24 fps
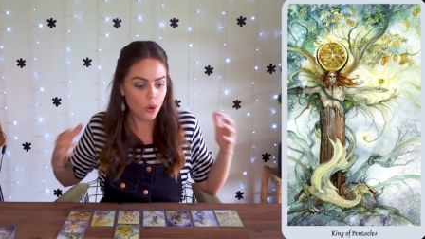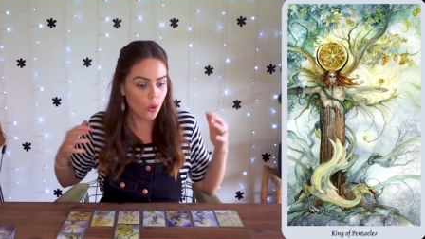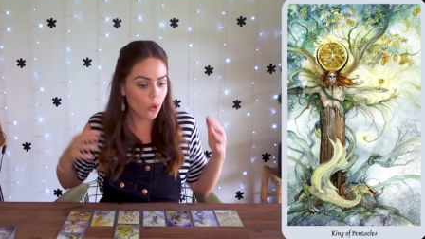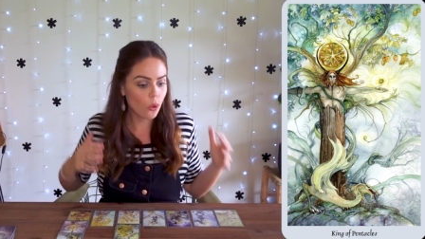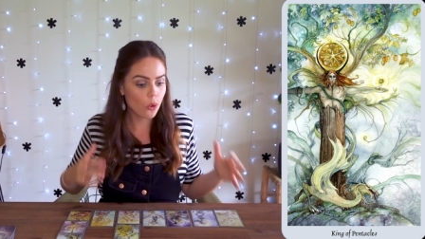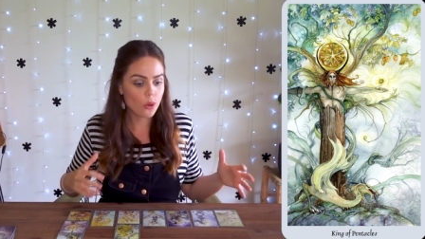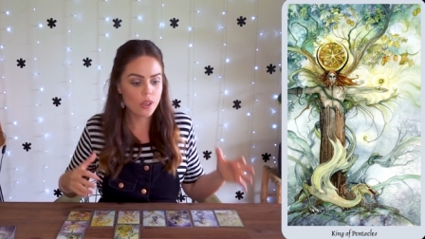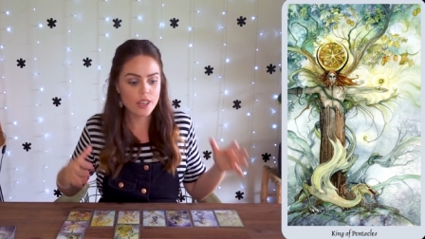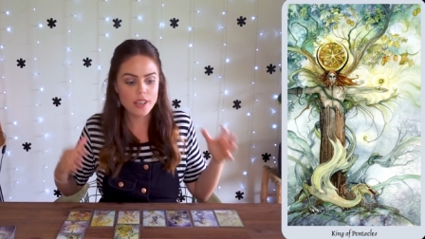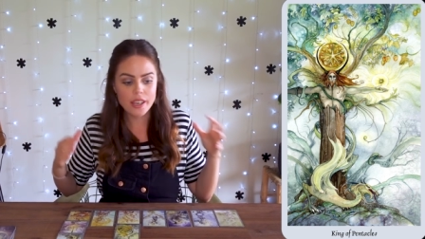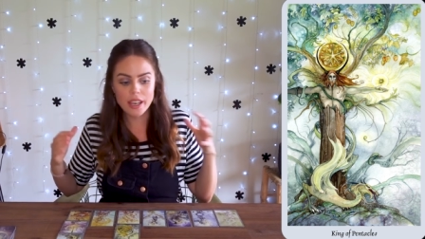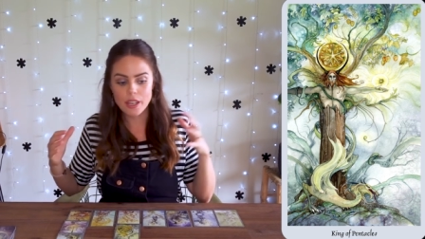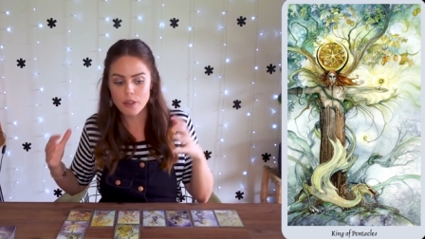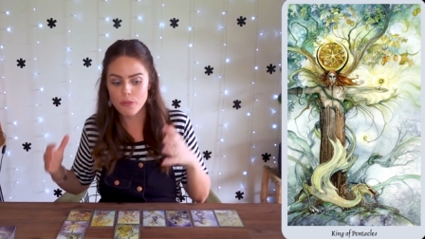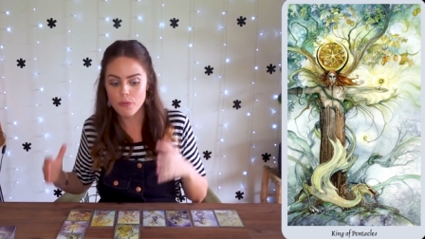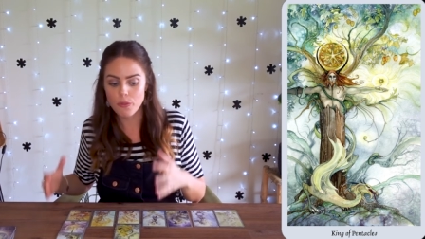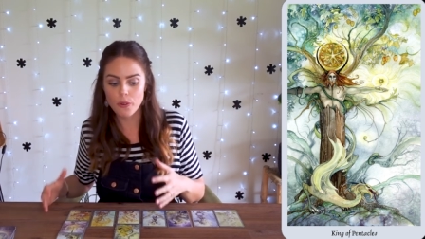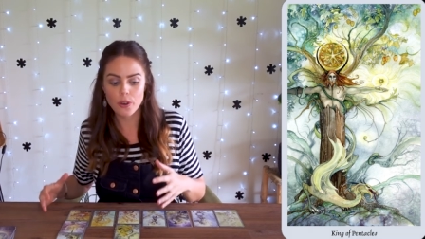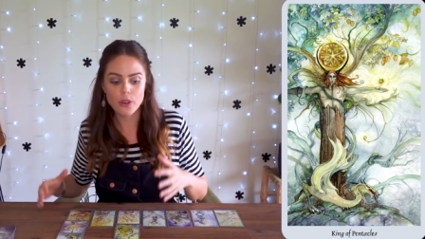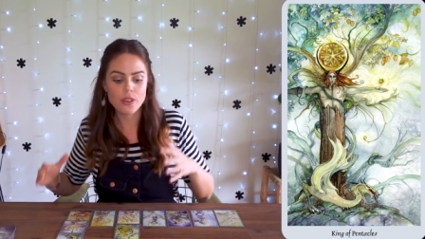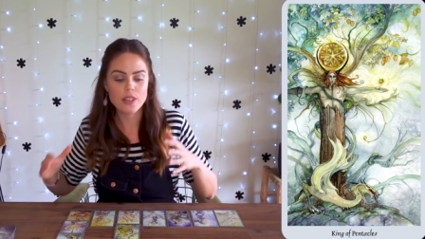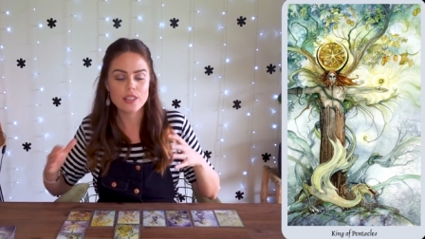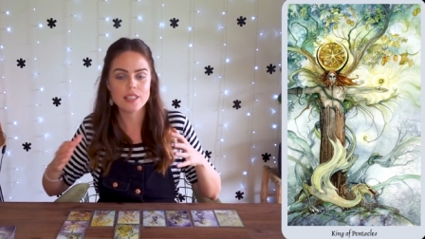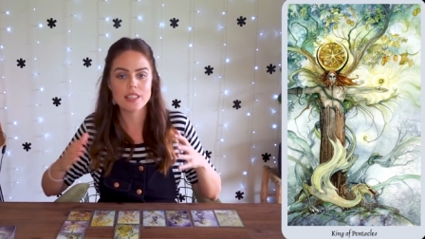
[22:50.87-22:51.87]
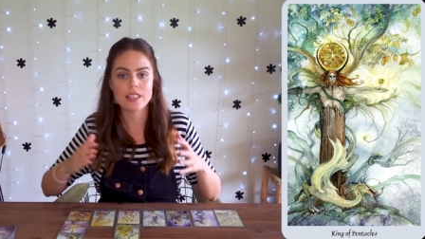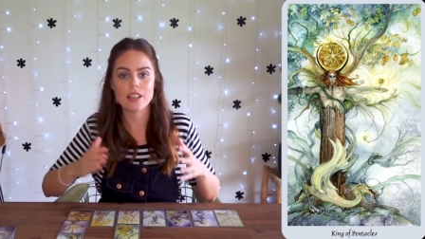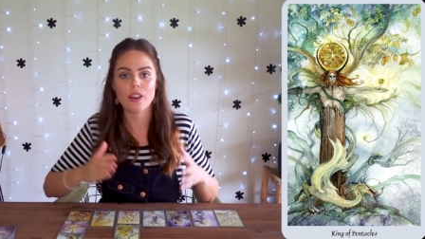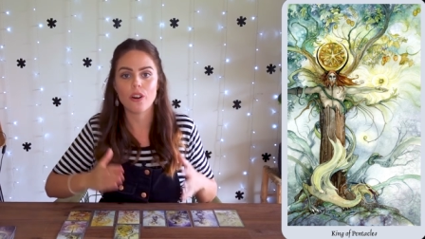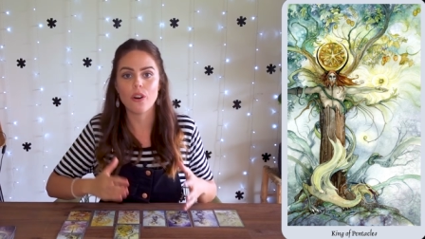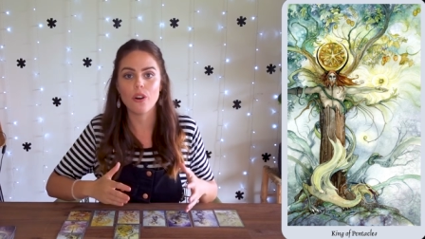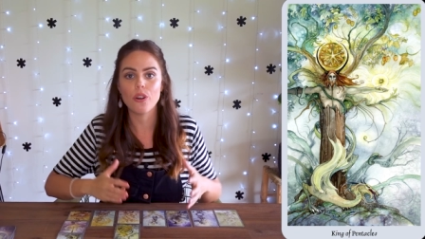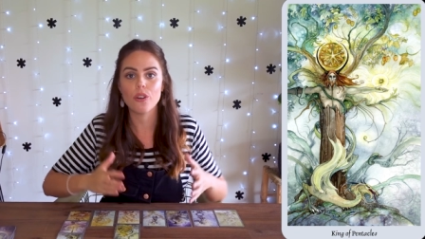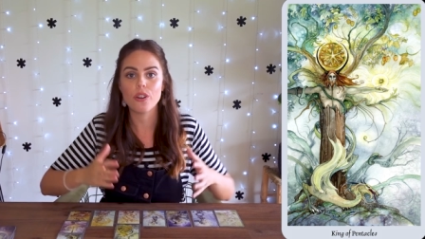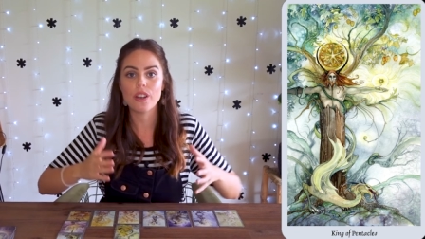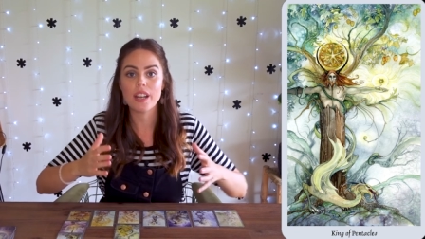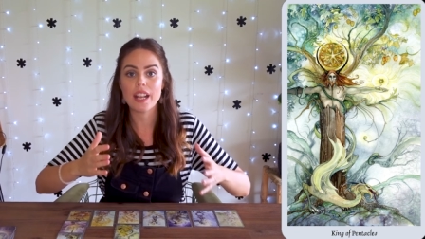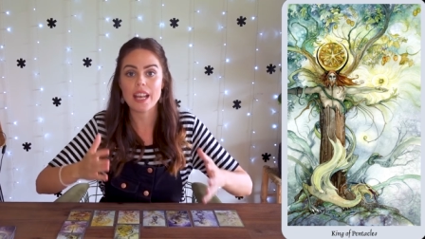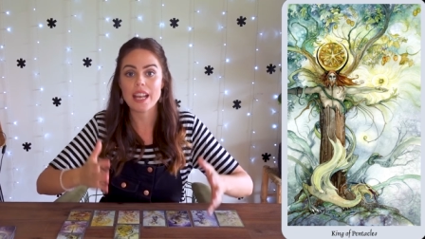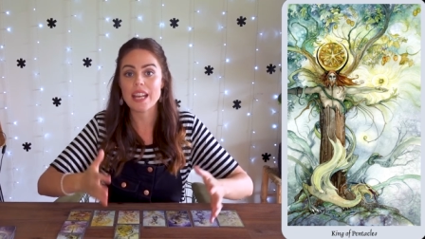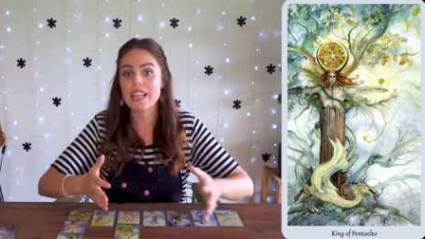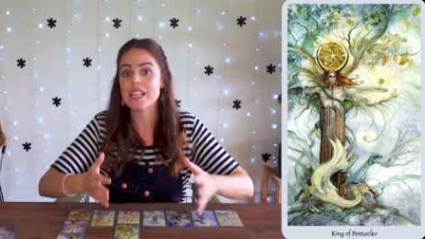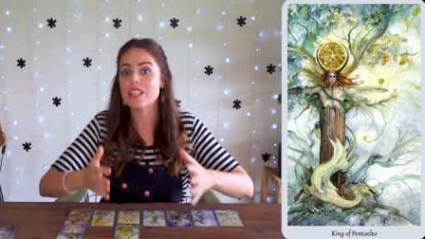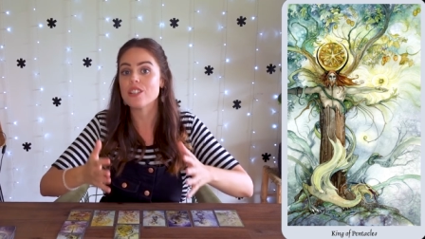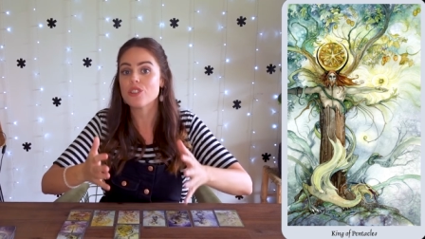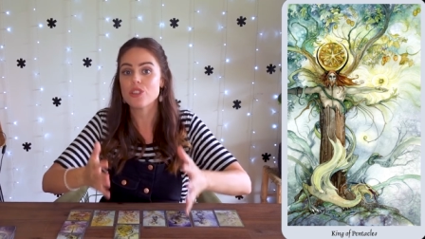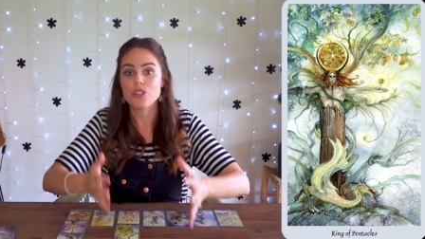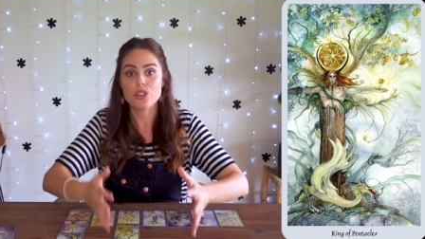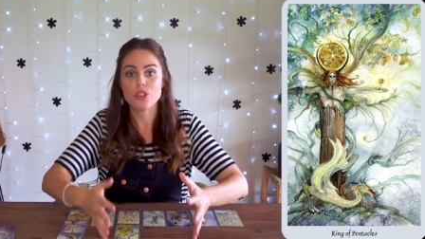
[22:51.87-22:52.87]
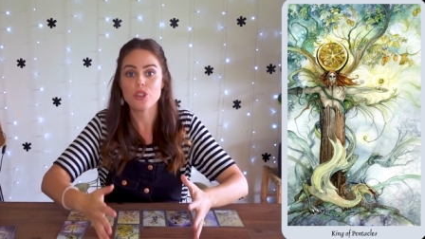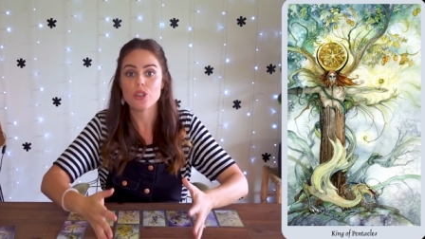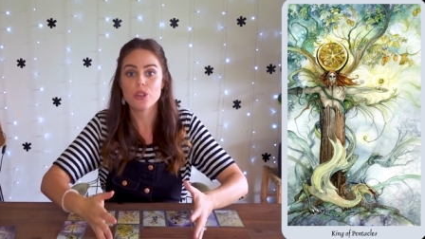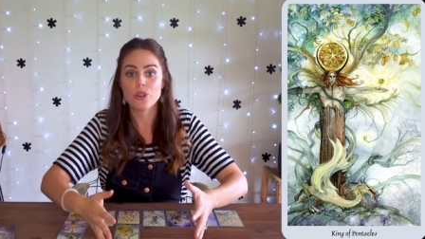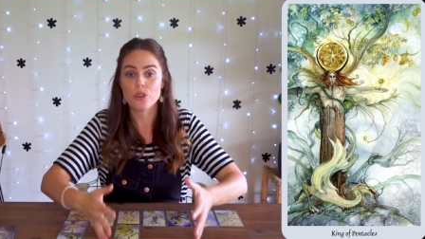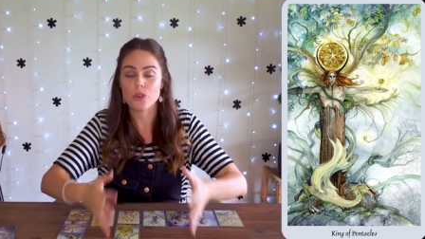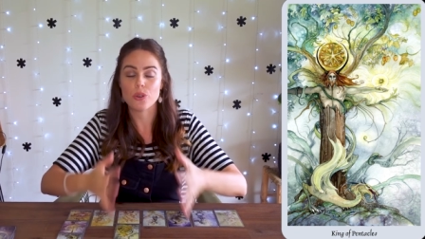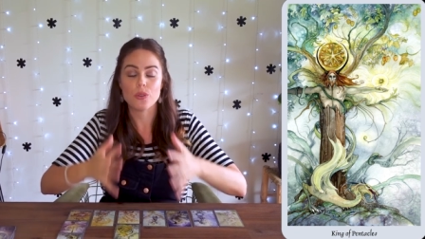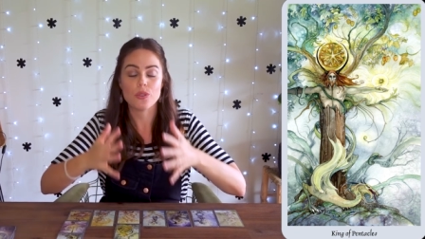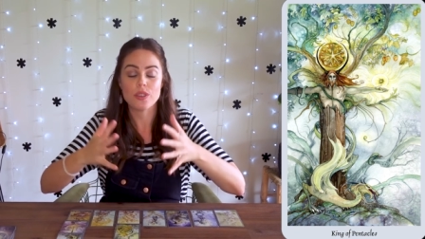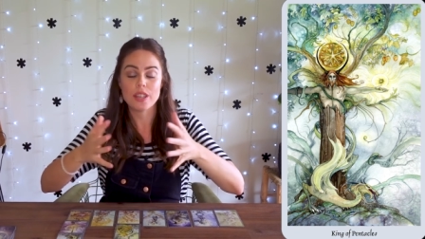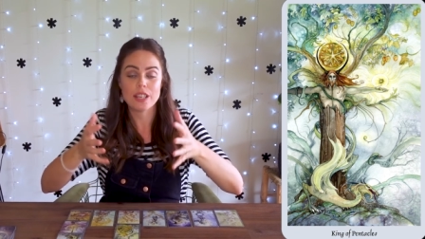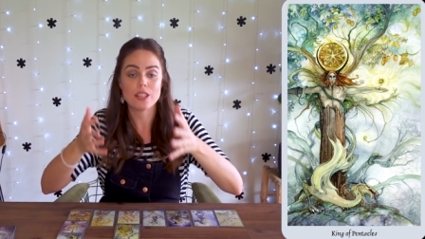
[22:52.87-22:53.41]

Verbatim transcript: All you can focus on is you,